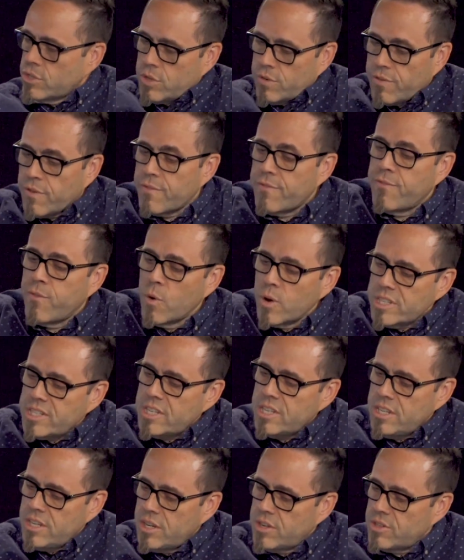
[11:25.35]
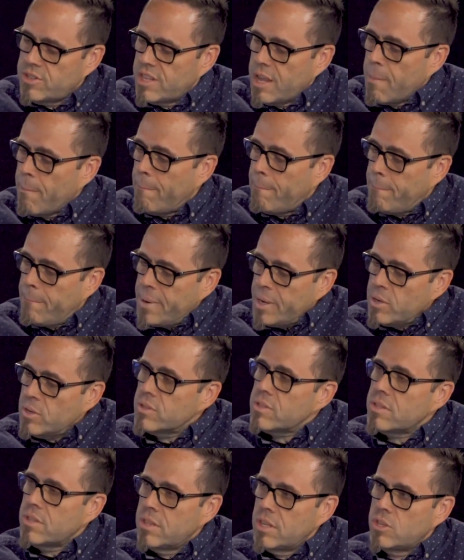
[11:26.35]
So for 14 years, they
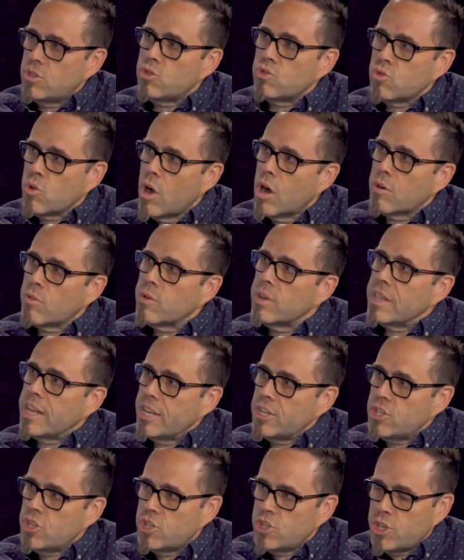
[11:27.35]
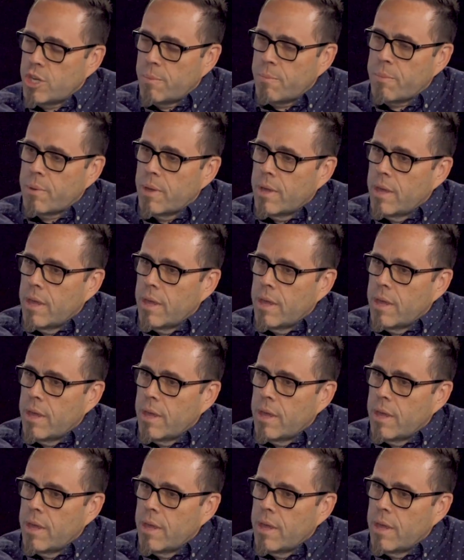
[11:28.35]
built this strong relationship.